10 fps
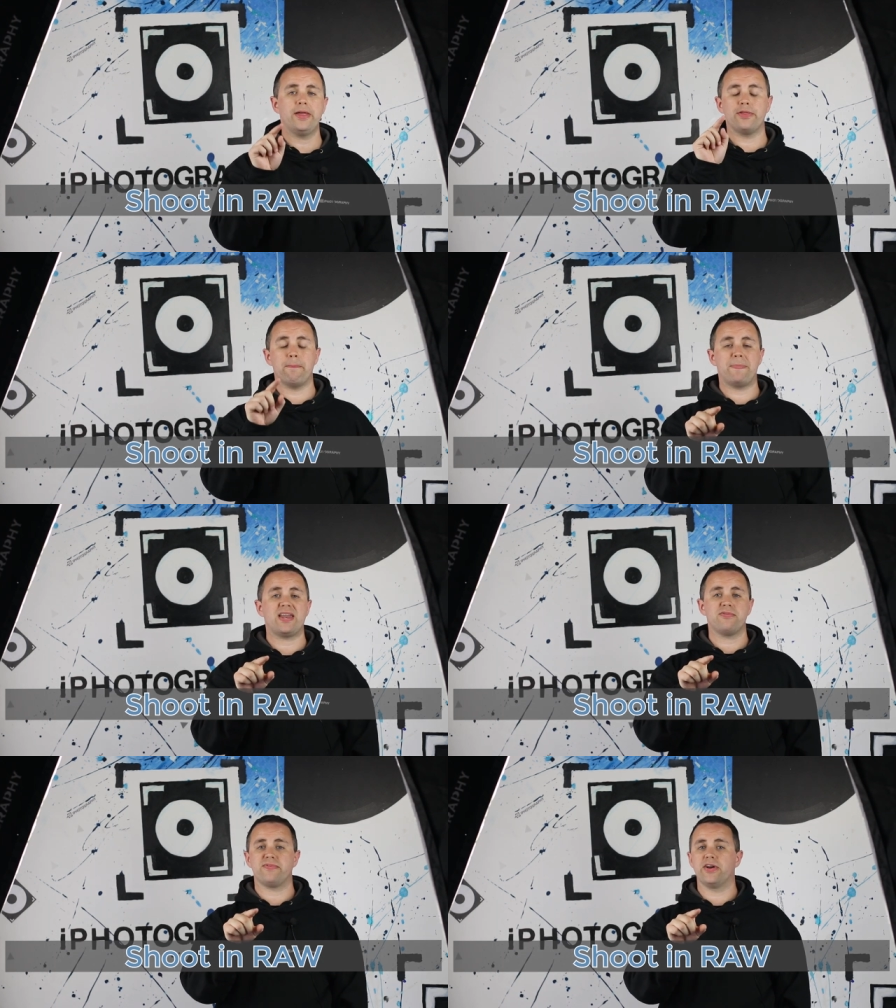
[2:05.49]
The
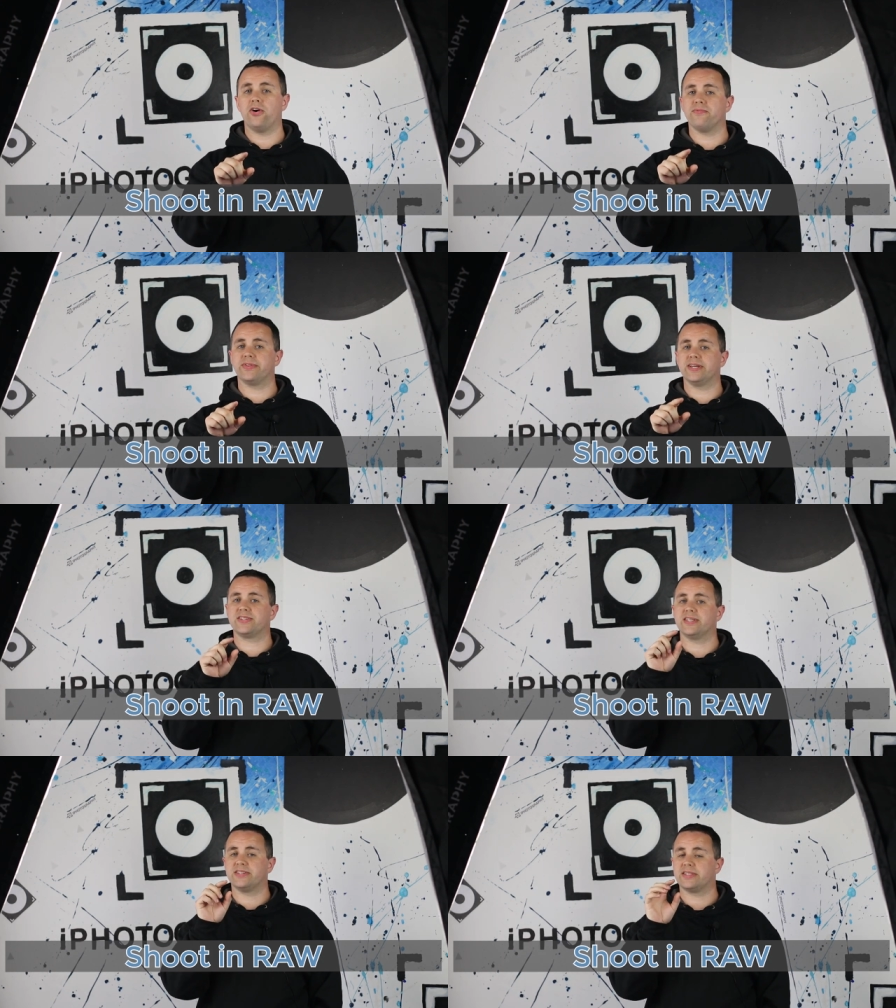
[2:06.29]
benefit of
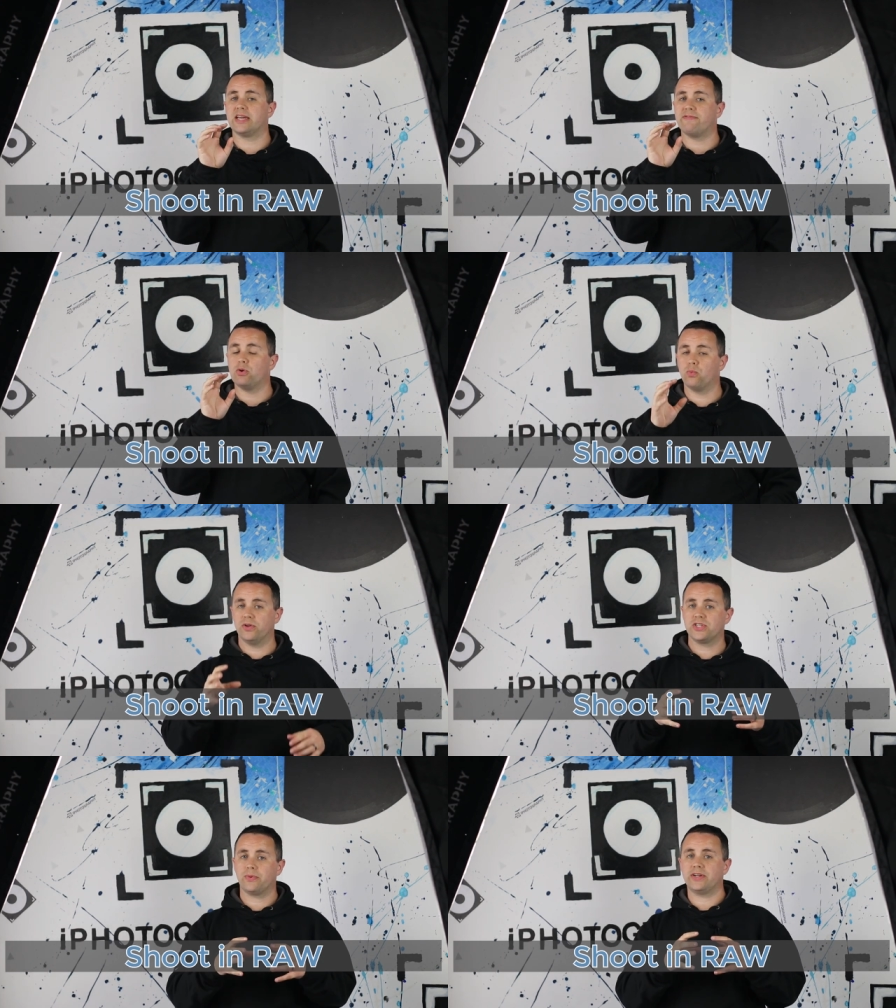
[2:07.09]
this is that if you
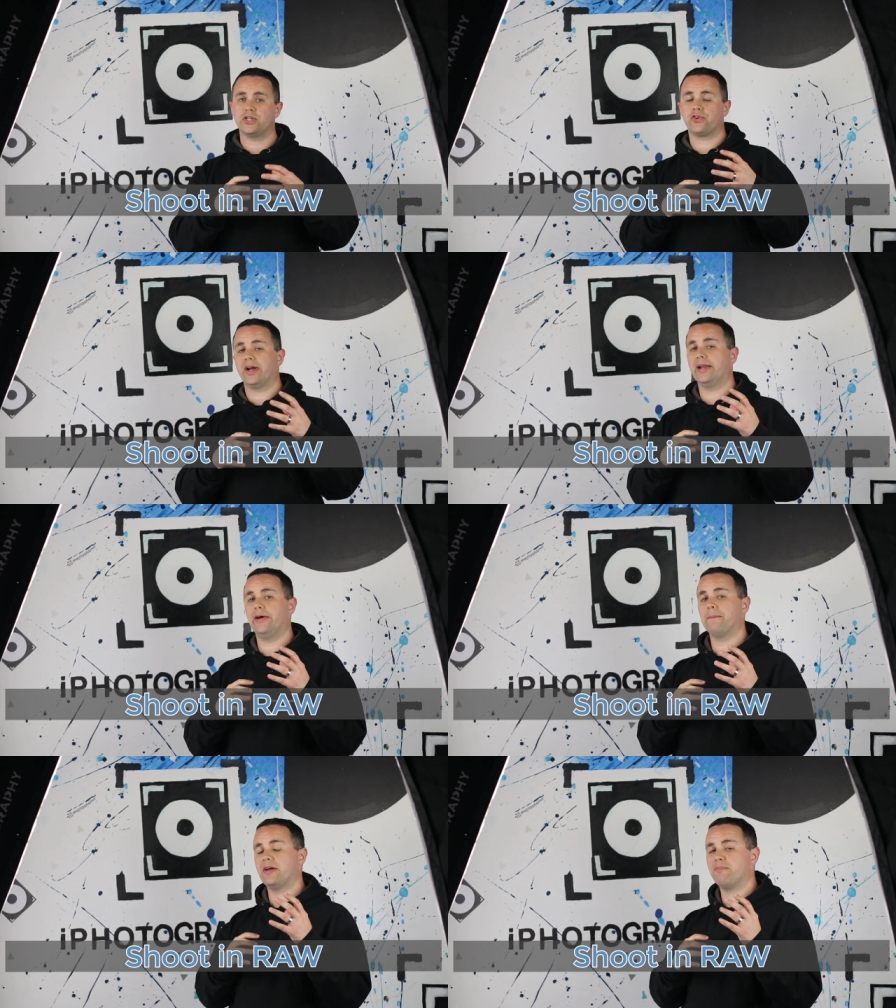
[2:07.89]
want to actually try a
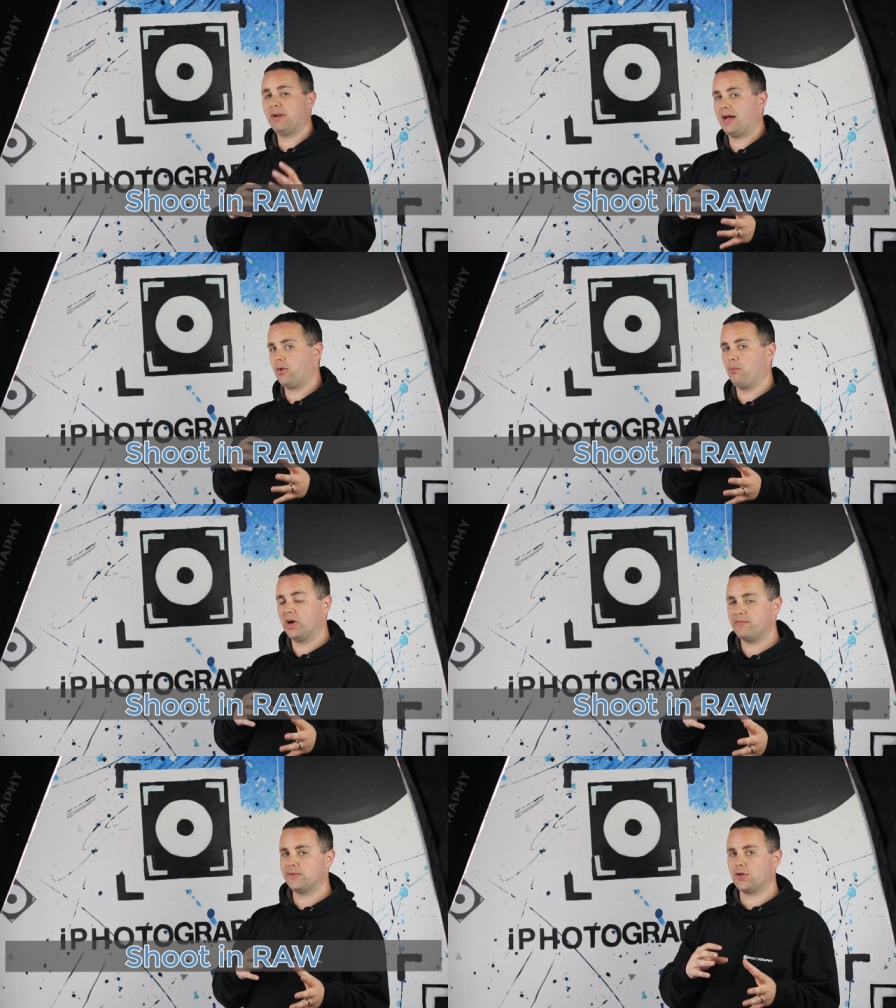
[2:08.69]
little bit of black and
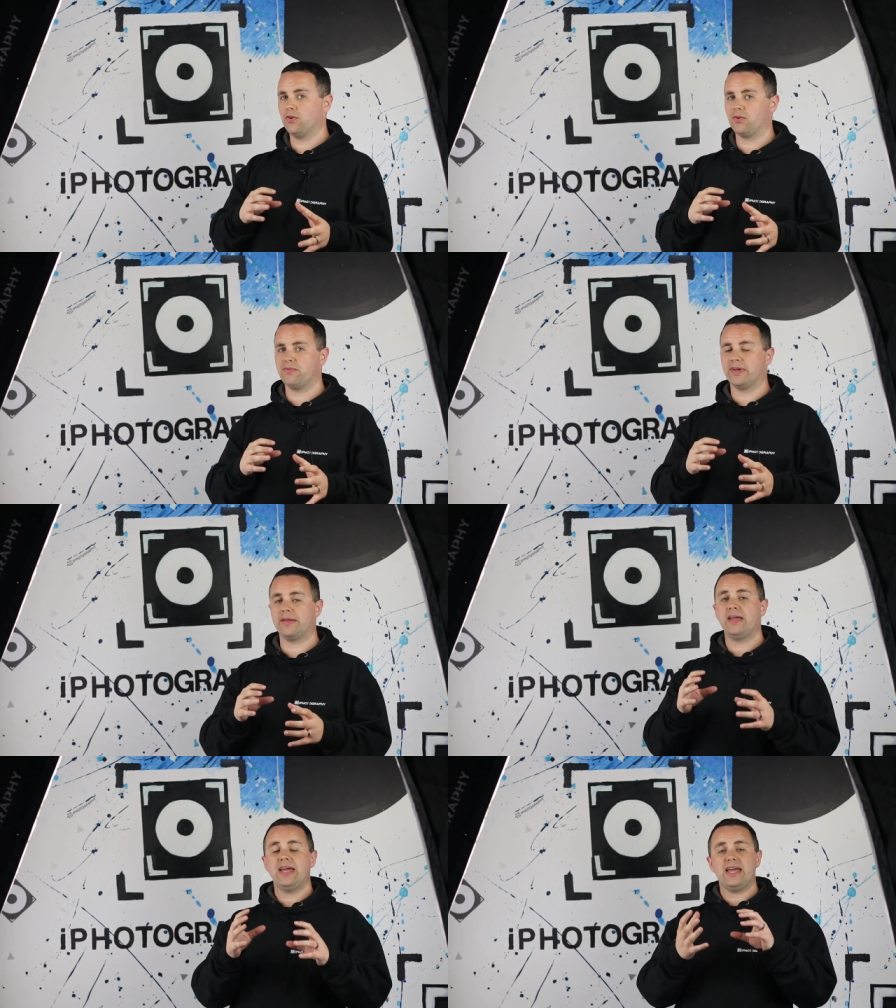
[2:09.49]
white photography,
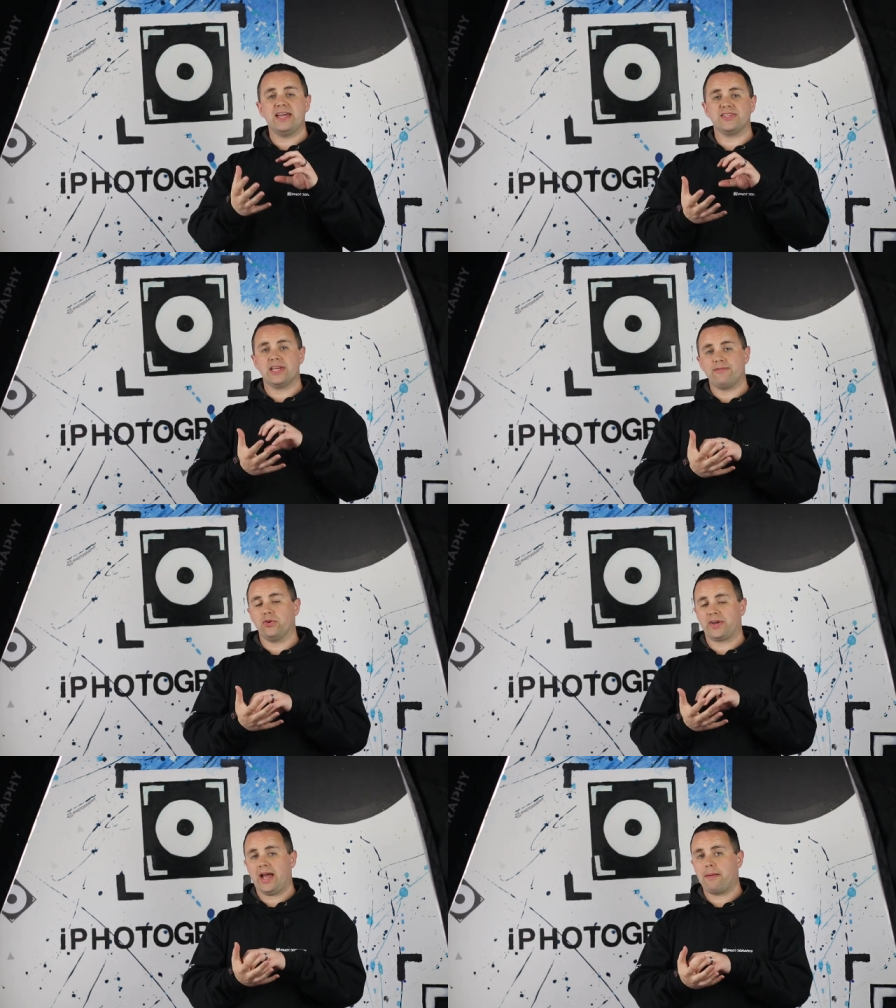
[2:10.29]
is that if
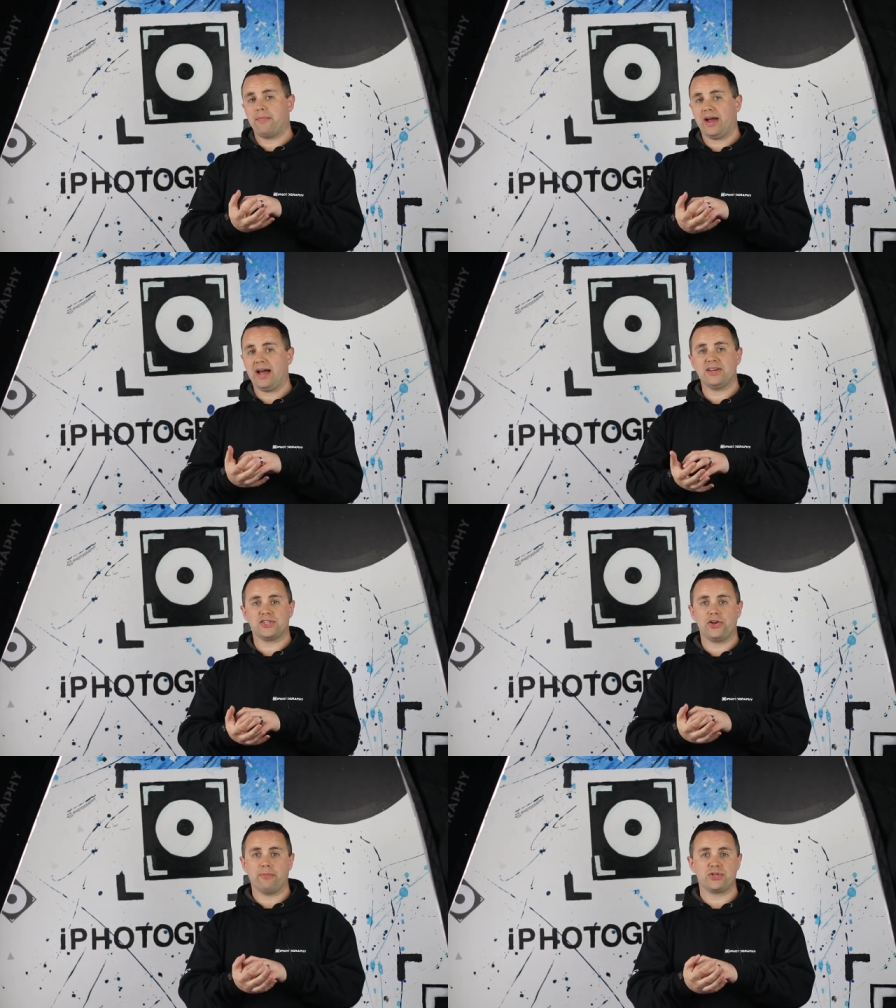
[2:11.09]
your camera
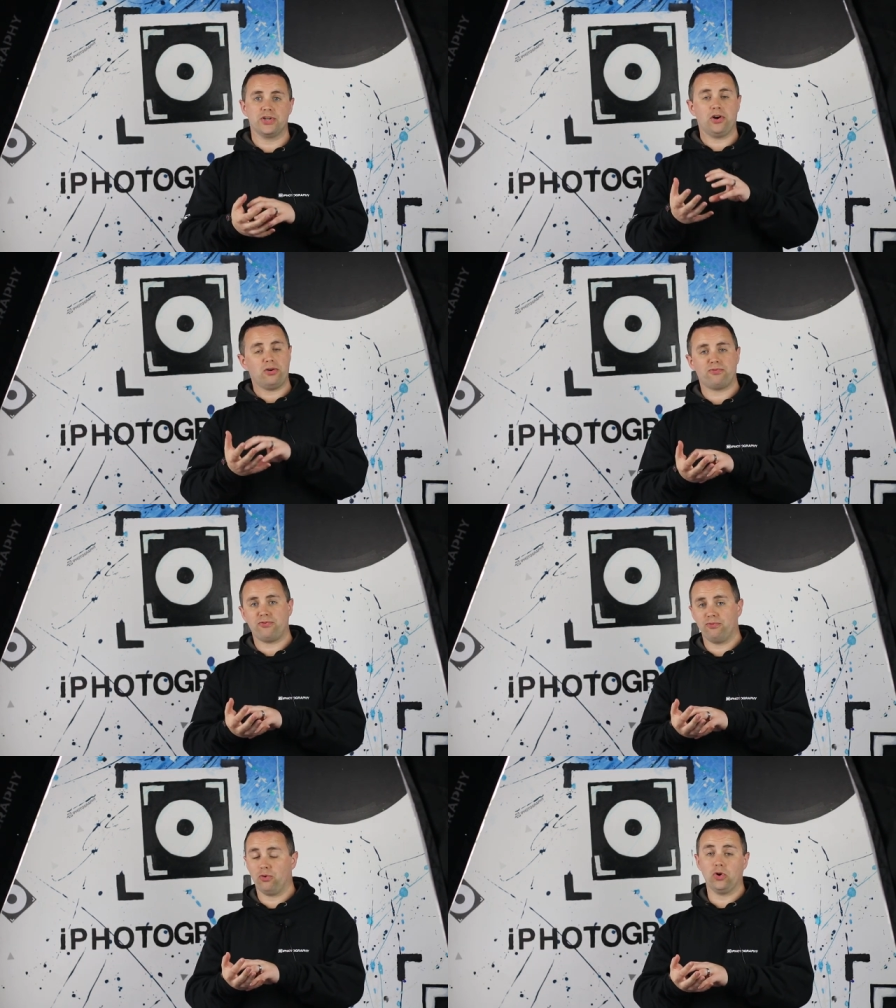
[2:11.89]
has the option
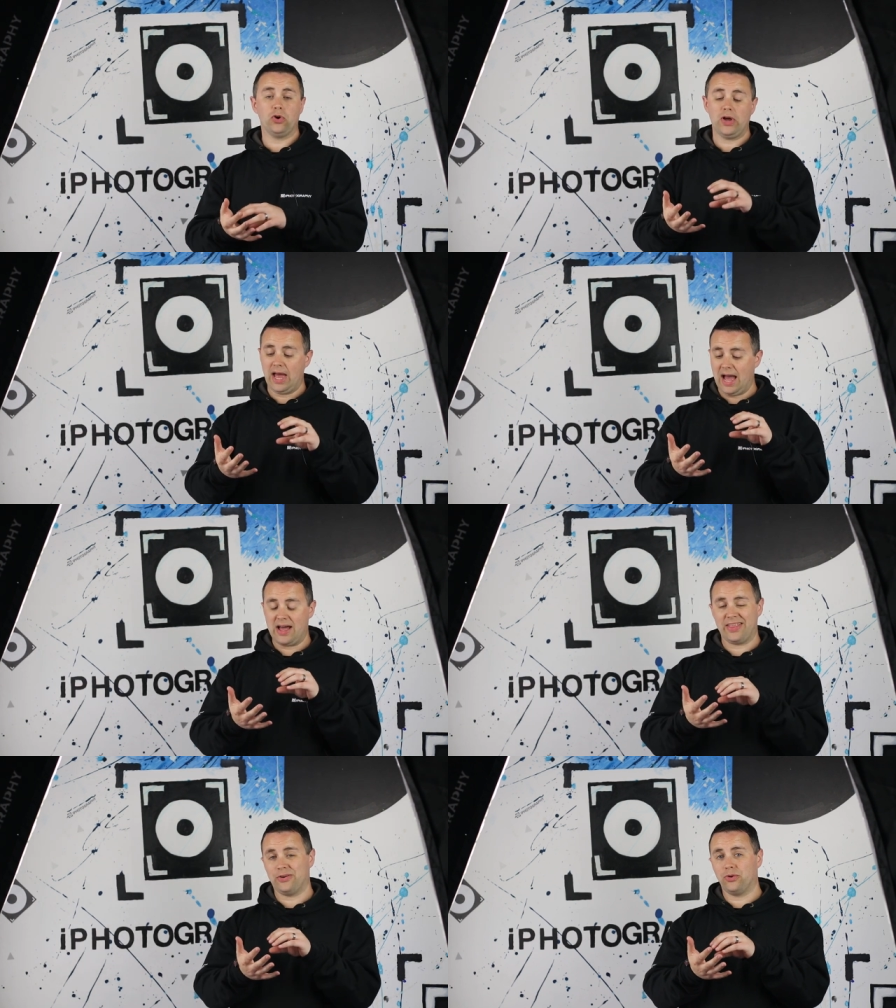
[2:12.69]
of raw
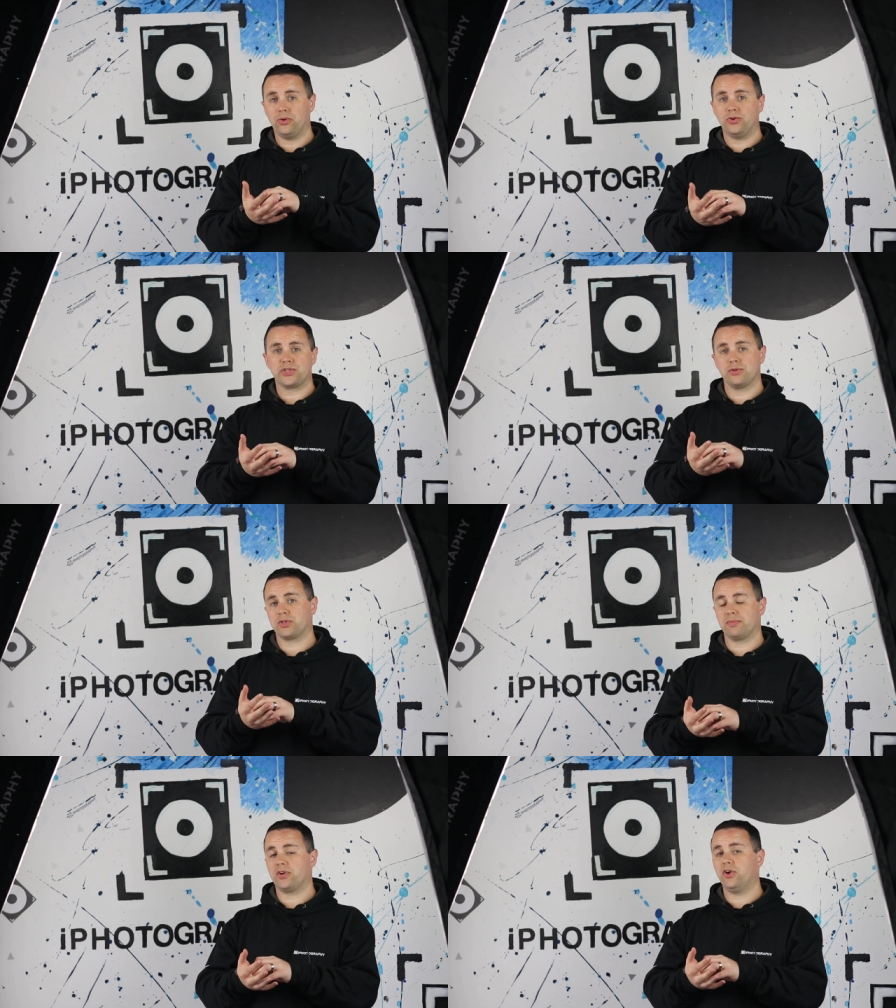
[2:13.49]
and then also
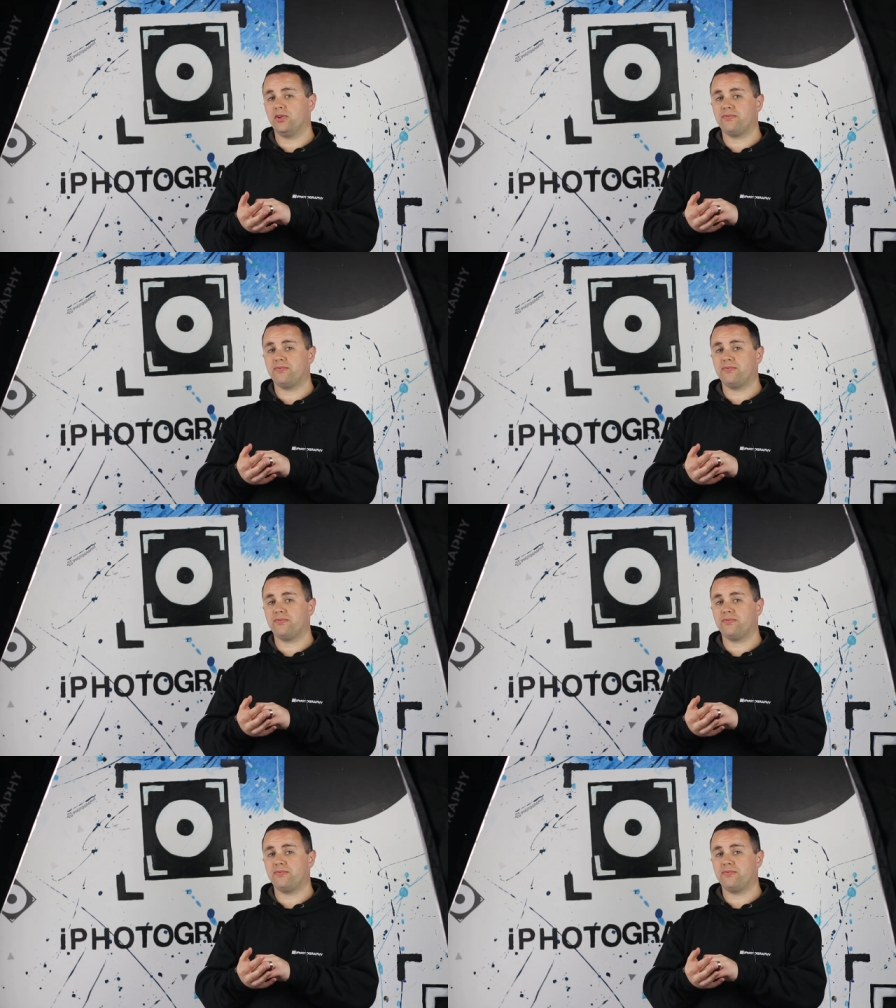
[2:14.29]
some color